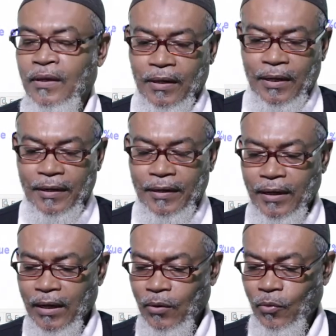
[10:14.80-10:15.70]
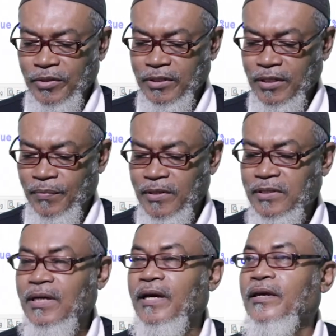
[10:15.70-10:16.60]
and now we change up the
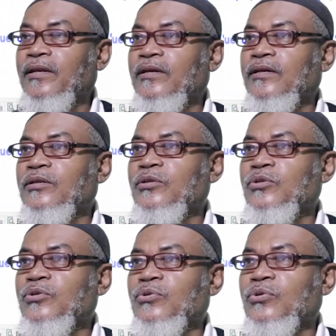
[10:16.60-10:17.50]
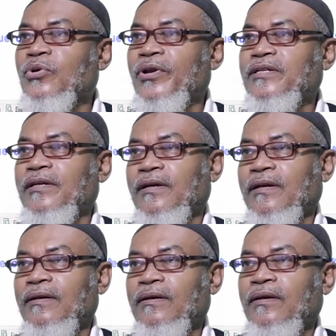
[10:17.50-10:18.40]
sign into greater than.
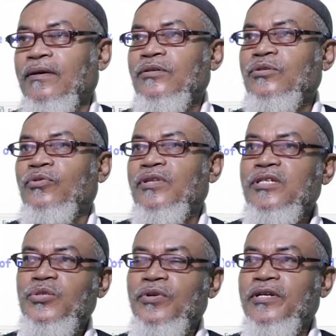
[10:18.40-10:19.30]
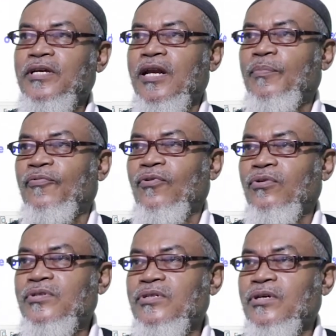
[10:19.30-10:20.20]
So this will return up
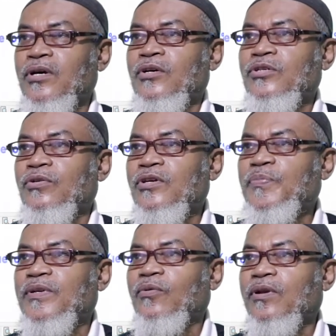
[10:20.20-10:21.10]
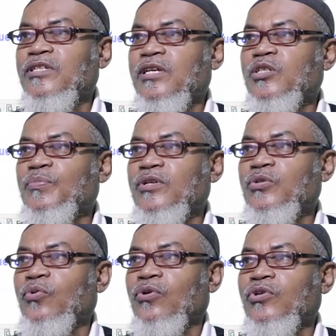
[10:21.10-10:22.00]
false. So this particular statement
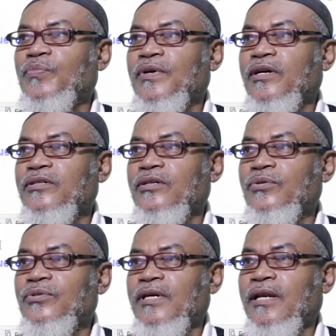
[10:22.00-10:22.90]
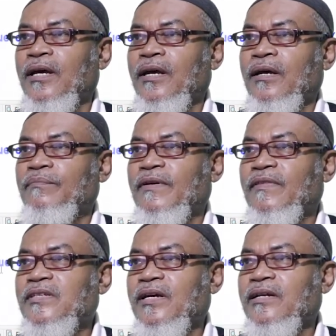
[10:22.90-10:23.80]
will not be executed, but the
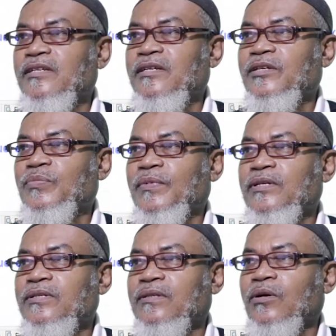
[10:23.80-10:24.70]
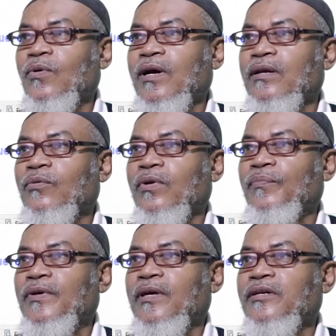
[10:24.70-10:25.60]
second statement, the one will
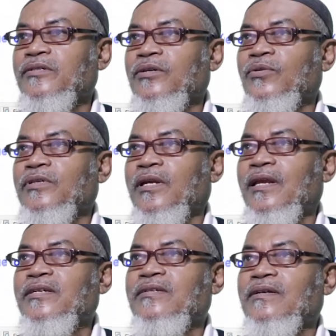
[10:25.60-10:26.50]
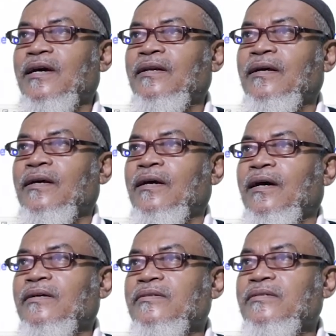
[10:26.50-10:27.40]
be executed. Let's run
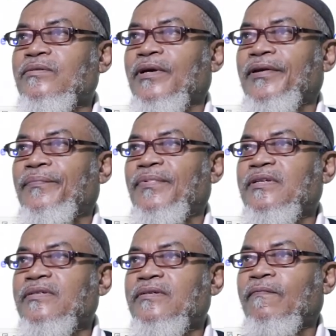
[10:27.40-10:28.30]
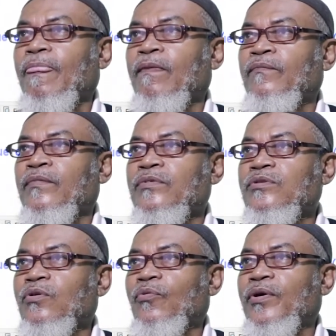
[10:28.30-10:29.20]
and see what happens.
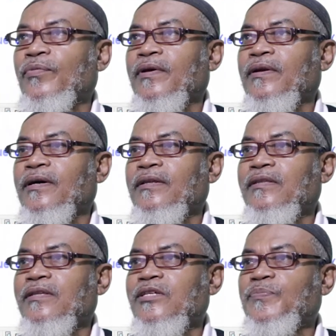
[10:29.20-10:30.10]
So when we run this